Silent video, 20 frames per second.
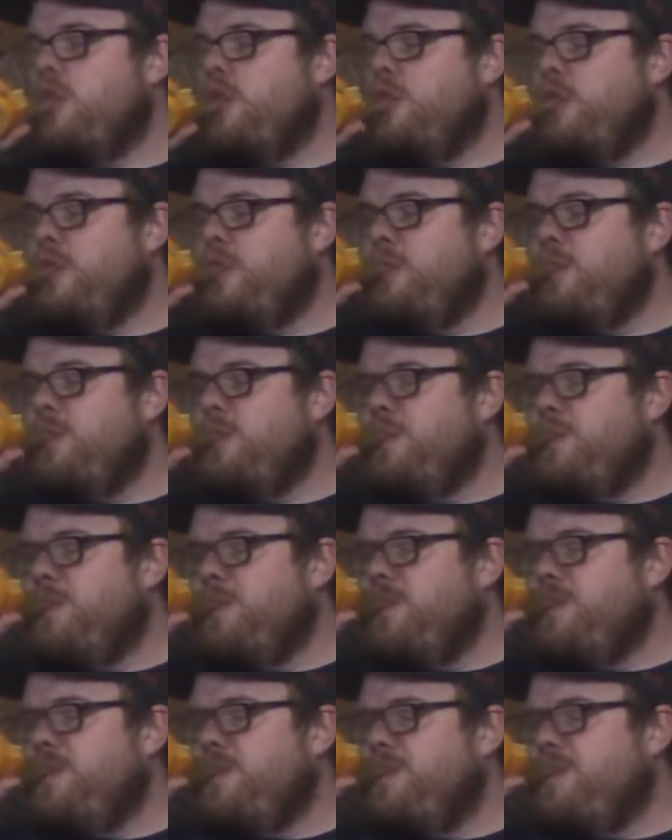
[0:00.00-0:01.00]

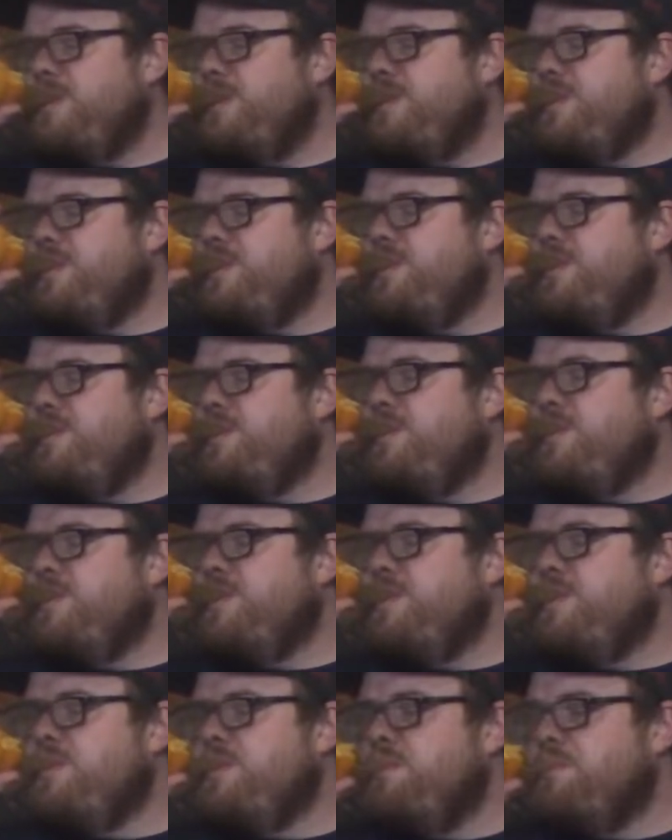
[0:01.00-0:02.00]

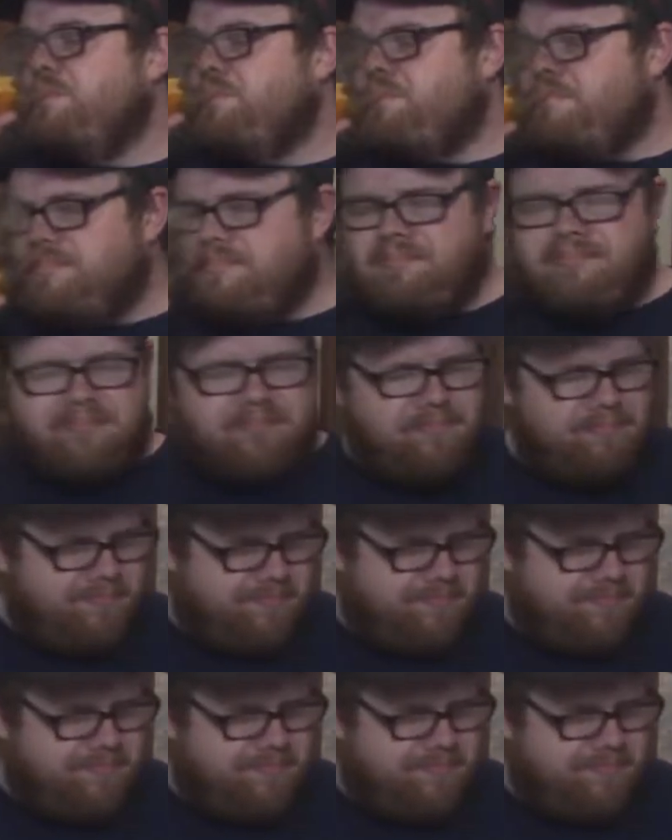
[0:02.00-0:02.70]
[no speech]